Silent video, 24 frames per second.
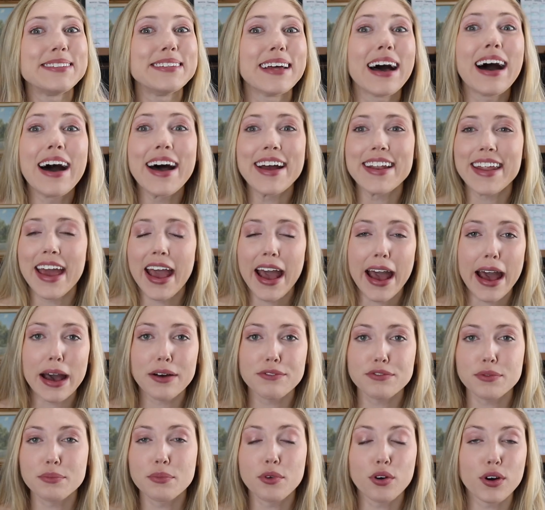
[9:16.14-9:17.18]
not
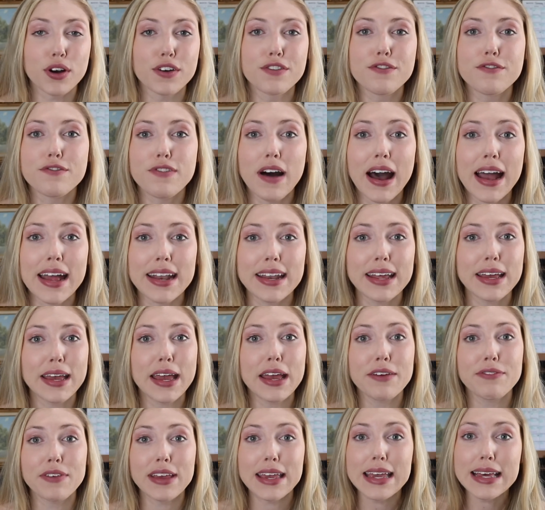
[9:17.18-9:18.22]
have more fun?
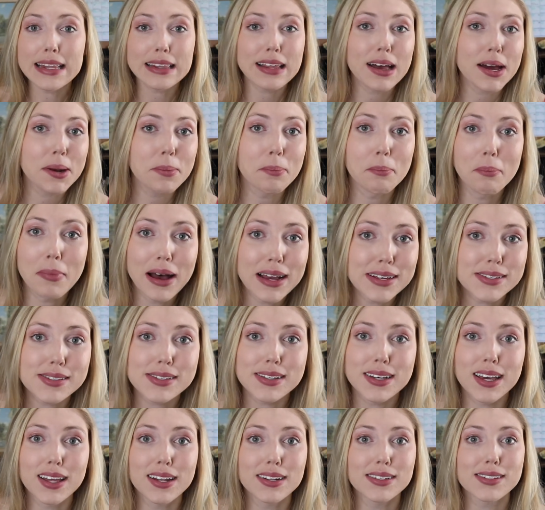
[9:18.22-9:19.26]
If Elon
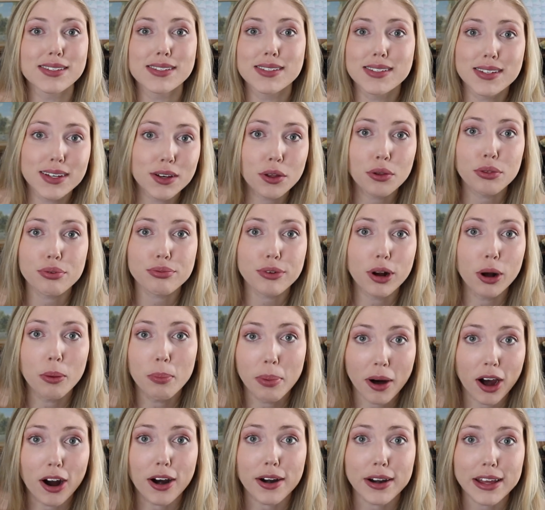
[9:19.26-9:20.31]
Musk can still throw
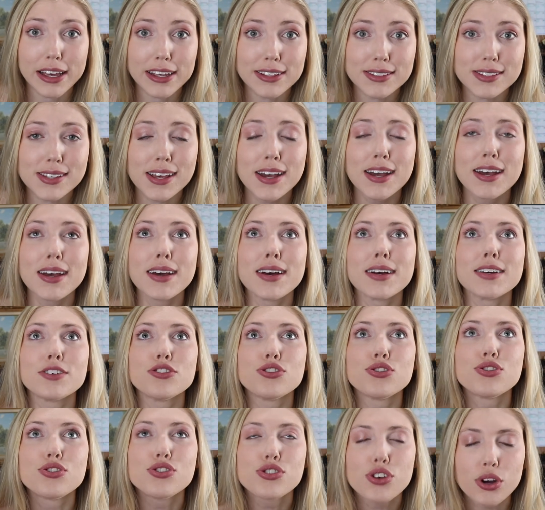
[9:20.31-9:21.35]
parties,
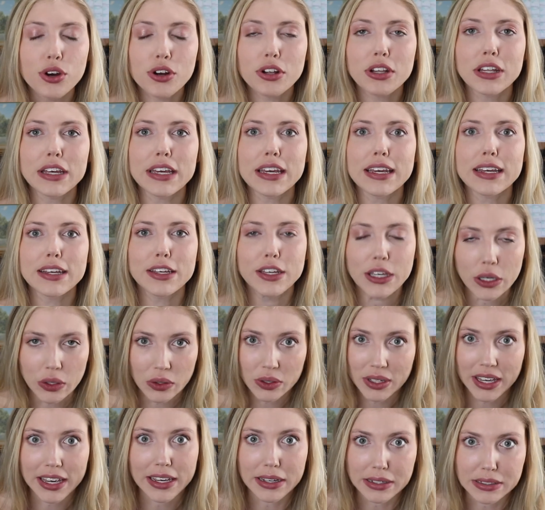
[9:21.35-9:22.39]
surely
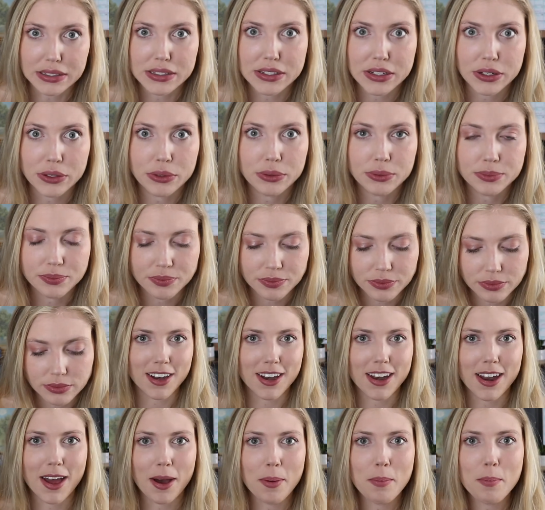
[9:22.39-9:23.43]
you can too.
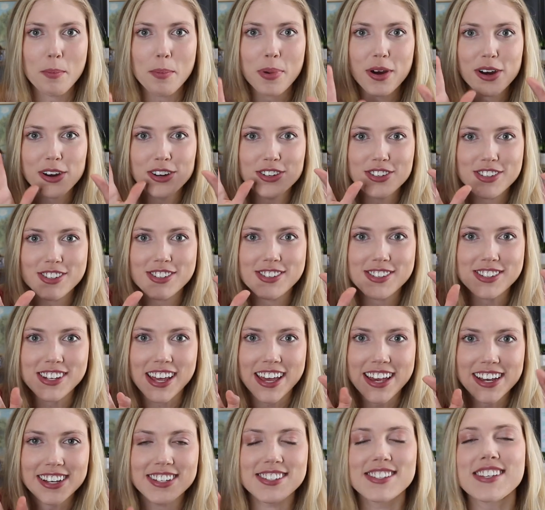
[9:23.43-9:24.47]
Number
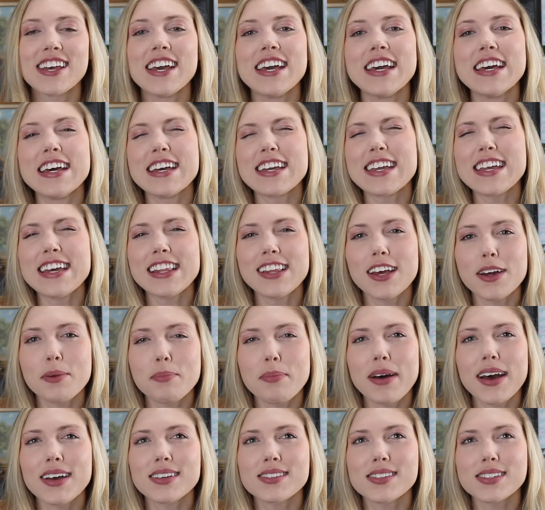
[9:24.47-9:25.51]
six,
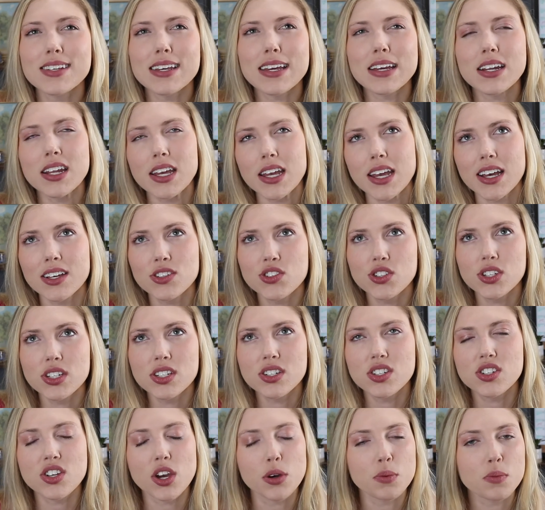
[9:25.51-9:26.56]
Elon Musk, and I
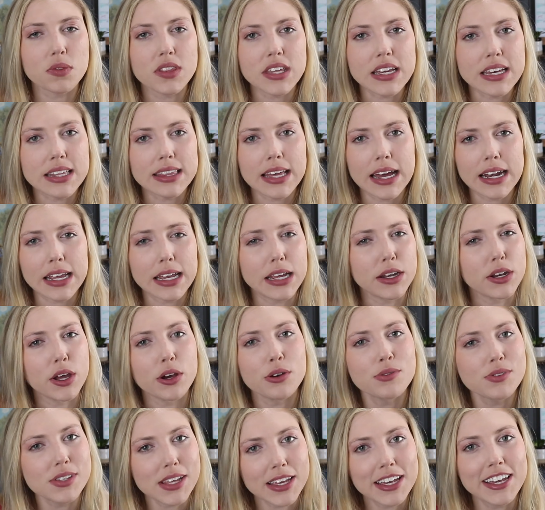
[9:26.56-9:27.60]
actually don't think that he
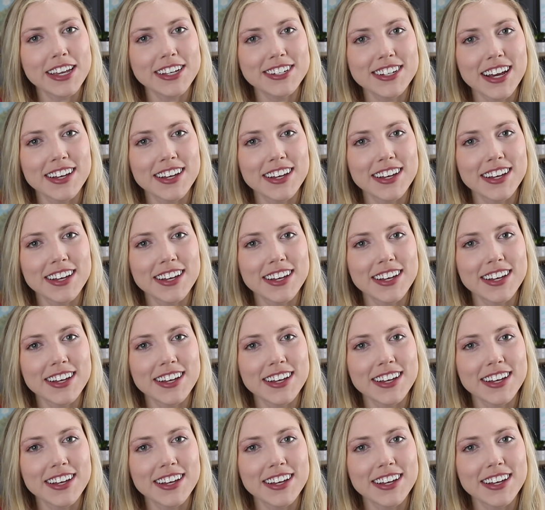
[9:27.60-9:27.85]
knows that he